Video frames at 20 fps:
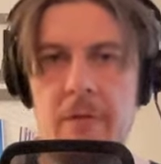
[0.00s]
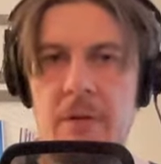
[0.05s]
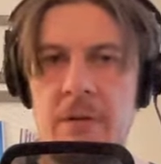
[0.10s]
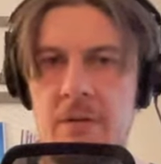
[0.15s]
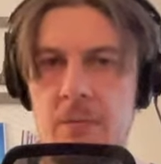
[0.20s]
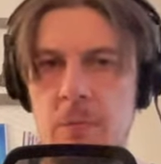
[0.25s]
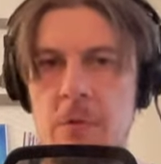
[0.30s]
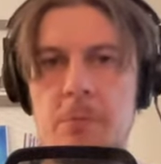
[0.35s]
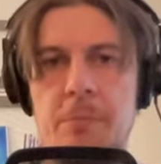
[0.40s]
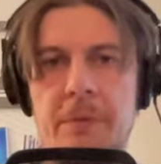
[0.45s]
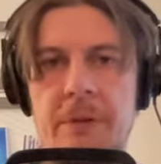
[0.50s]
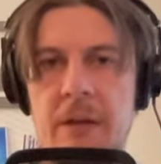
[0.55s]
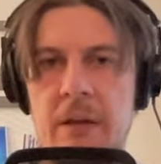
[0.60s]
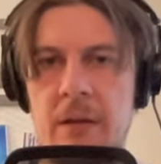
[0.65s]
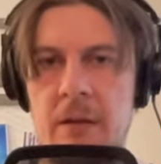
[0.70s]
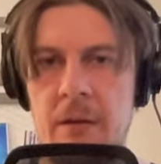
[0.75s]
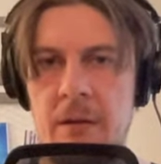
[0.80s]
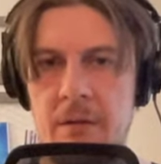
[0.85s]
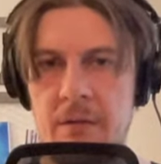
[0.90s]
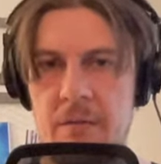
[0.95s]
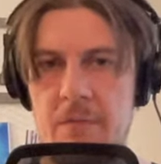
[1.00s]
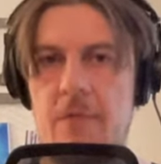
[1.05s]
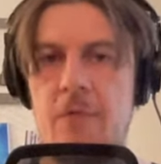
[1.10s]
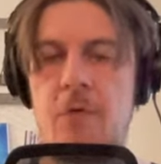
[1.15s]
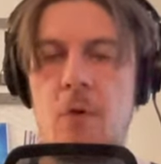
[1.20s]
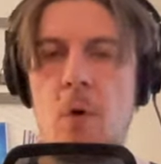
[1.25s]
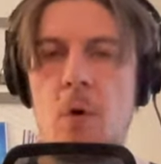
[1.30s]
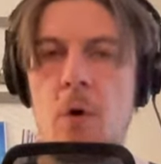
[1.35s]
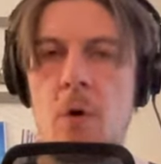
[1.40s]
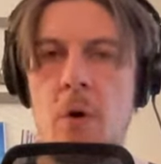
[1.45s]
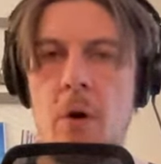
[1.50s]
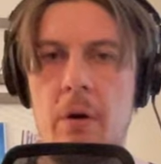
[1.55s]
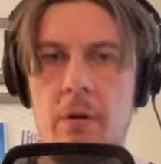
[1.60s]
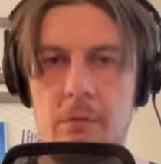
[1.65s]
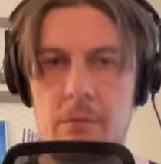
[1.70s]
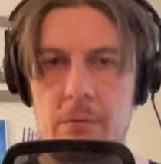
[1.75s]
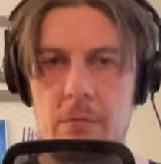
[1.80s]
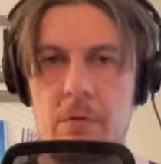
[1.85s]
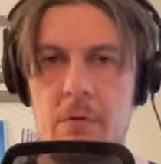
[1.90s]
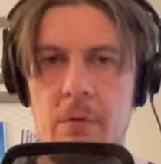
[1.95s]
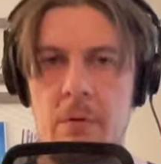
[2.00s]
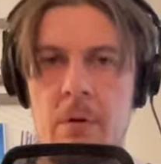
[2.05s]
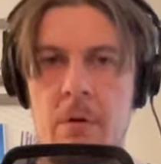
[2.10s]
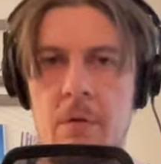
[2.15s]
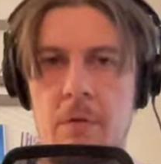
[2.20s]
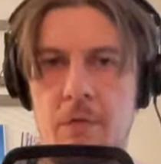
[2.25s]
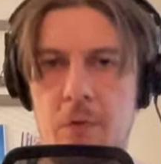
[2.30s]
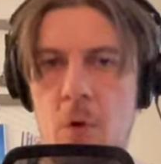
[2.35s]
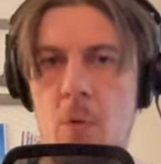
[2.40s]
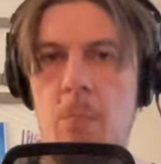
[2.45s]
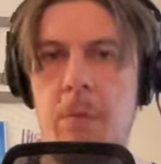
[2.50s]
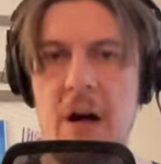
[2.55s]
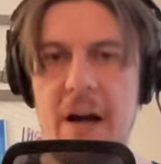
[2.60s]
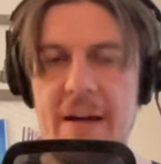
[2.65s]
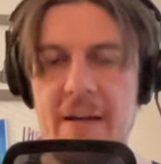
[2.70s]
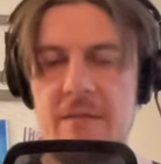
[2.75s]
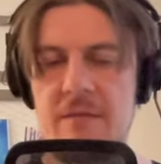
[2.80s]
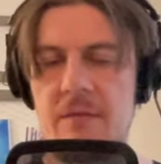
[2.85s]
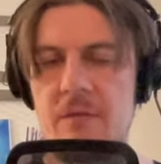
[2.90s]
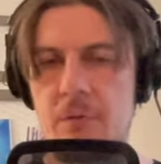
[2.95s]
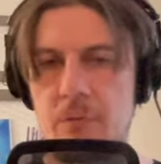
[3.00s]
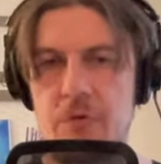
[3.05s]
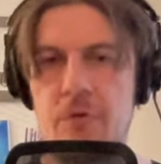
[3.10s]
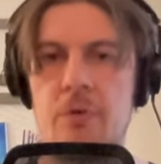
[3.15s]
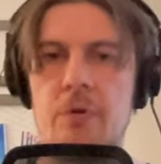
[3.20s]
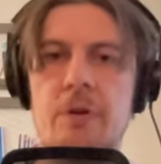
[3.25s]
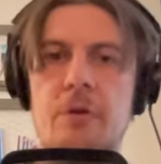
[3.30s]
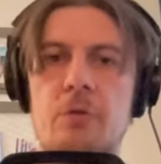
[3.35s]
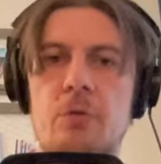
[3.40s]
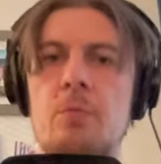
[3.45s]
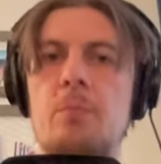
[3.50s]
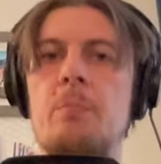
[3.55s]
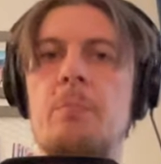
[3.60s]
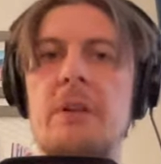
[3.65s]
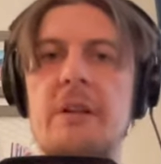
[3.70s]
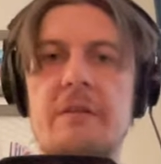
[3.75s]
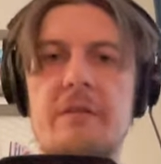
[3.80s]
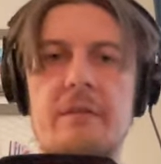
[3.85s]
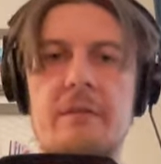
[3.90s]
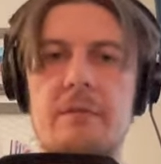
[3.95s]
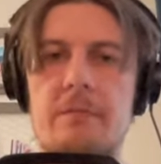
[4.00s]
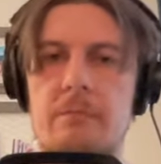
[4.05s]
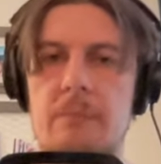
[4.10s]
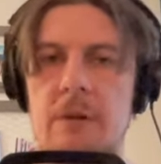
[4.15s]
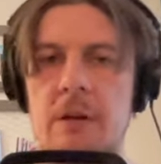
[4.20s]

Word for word: It will be four uh, four bytes, so 32 bits.